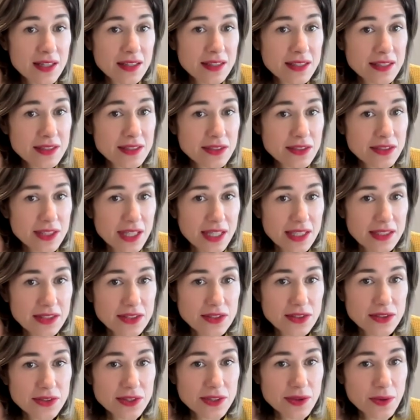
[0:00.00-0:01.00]
This
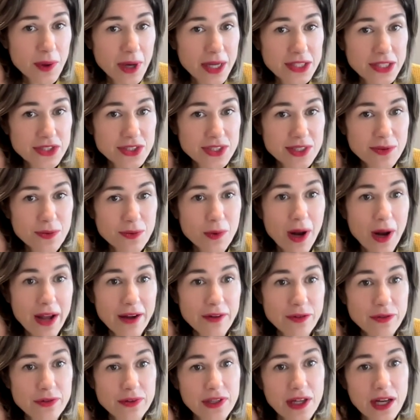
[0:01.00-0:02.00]
connects to the question,
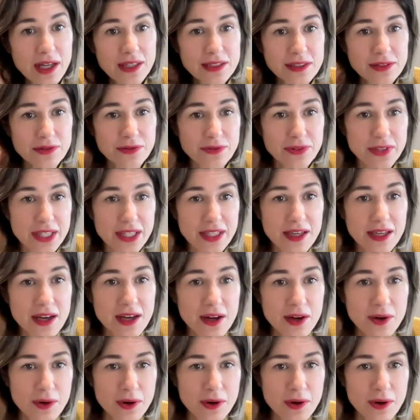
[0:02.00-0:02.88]
why philosophy,